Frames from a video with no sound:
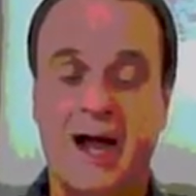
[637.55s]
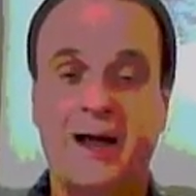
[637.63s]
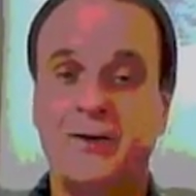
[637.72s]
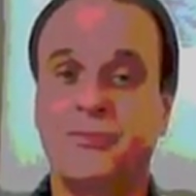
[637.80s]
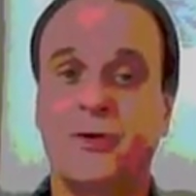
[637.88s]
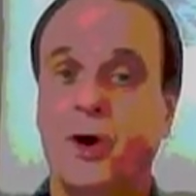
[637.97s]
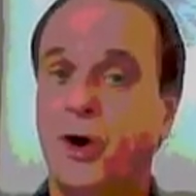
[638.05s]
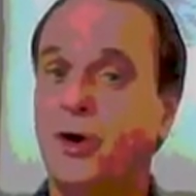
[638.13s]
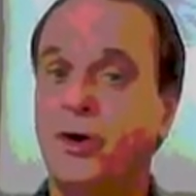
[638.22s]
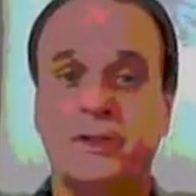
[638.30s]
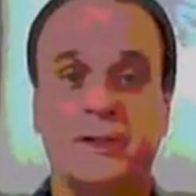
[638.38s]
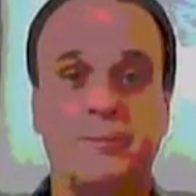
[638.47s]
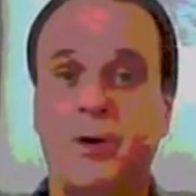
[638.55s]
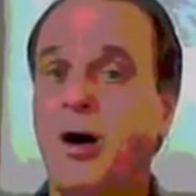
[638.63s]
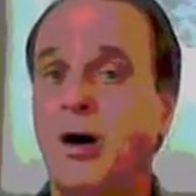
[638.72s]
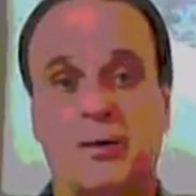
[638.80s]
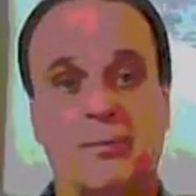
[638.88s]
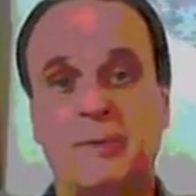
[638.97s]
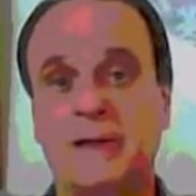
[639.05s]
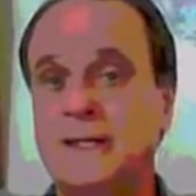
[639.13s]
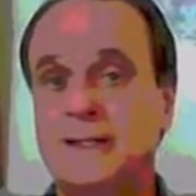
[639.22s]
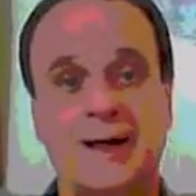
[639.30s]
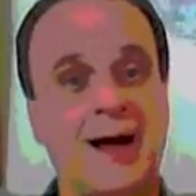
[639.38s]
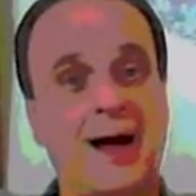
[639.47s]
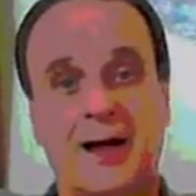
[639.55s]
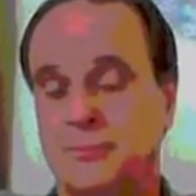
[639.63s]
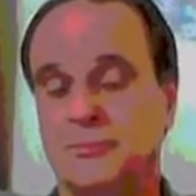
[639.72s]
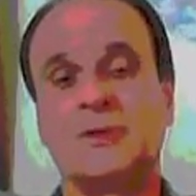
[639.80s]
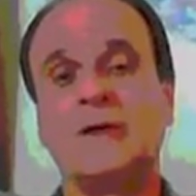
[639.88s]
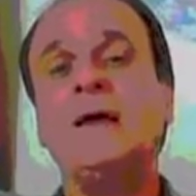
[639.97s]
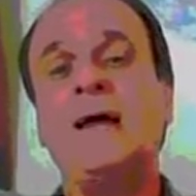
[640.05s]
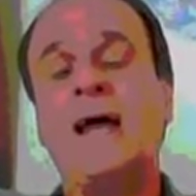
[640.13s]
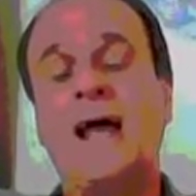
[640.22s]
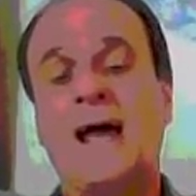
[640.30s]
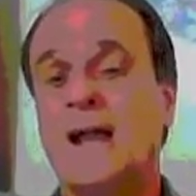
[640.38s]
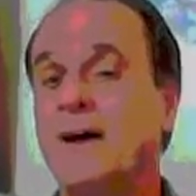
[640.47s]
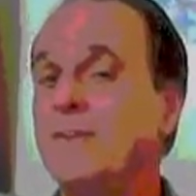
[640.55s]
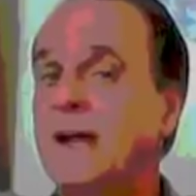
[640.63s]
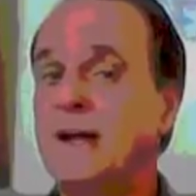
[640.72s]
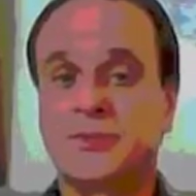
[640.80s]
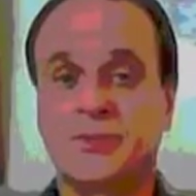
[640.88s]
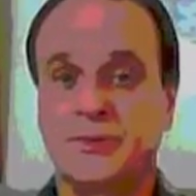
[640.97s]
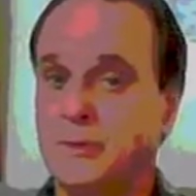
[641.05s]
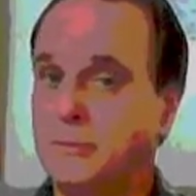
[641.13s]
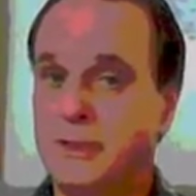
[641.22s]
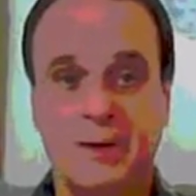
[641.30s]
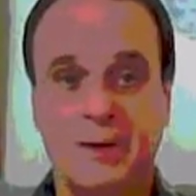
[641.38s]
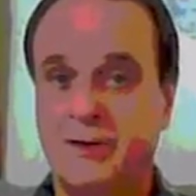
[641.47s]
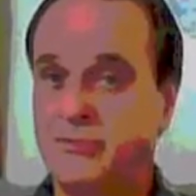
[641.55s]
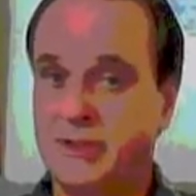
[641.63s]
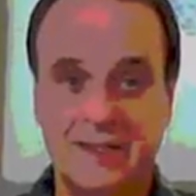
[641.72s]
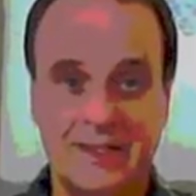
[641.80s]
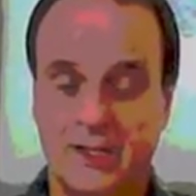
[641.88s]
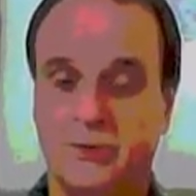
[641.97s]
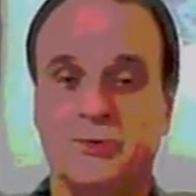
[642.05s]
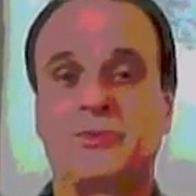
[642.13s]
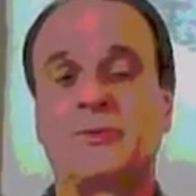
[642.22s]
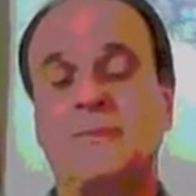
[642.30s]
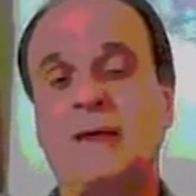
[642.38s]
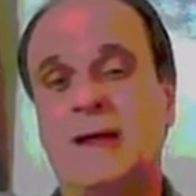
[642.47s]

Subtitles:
I've heard them all many times and I've answered them in my videos.